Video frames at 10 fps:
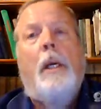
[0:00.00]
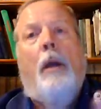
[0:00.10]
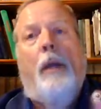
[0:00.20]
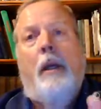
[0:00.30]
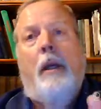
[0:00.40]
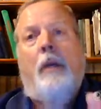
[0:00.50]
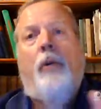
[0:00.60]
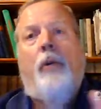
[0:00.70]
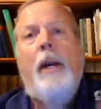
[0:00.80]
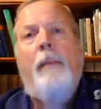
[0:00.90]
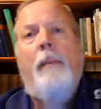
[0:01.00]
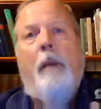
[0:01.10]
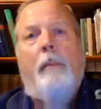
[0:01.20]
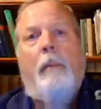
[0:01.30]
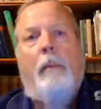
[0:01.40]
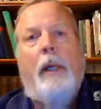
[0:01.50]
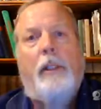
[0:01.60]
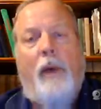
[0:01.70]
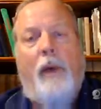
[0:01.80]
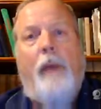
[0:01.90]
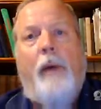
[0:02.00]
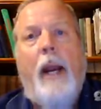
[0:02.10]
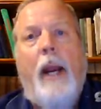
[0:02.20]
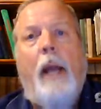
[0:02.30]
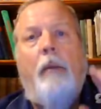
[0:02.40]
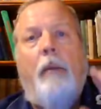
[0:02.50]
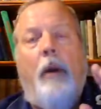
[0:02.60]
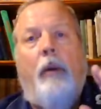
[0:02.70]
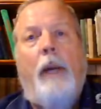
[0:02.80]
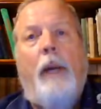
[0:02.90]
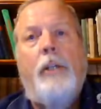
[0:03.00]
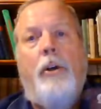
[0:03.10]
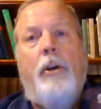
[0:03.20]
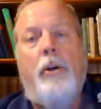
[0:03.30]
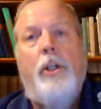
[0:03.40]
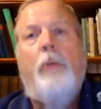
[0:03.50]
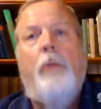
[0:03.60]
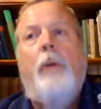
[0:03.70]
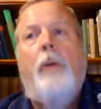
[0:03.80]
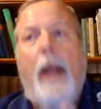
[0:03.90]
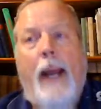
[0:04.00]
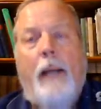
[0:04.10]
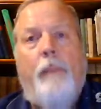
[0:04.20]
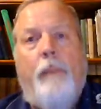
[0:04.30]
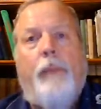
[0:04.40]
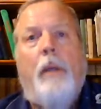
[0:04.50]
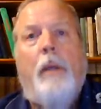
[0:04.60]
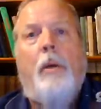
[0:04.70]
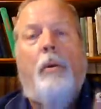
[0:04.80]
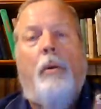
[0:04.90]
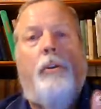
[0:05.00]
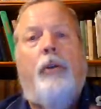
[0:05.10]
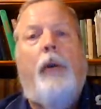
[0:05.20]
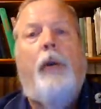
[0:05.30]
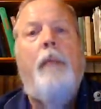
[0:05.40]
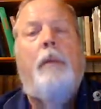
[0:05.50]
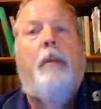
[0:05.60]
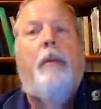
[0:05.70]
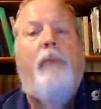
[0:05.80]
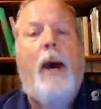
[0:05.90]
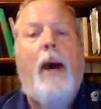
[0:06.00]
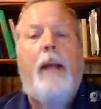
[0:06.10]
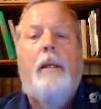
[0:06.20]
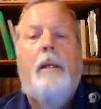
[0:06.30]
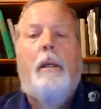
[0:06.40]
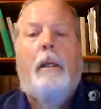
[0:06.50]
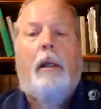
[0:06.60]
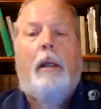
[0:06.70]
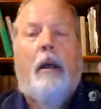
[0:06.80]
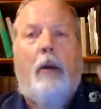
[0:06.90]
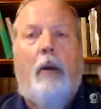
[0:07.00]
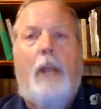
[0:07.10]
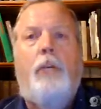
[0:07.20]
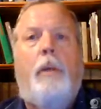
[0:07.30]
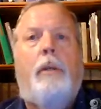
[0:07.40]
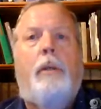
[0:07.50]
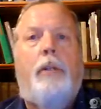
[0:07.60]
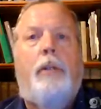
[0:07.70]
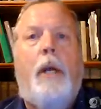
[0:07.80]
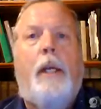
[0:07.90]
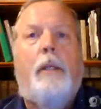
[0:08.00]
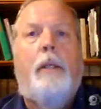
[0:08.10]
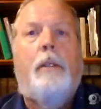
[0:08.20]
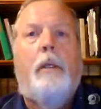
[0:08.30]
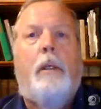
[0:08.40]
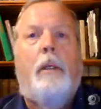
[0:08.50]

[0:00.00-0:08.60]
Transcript: The dream that his father had, Brother Rex Turner Jr. had, was the dream to provide graduate studies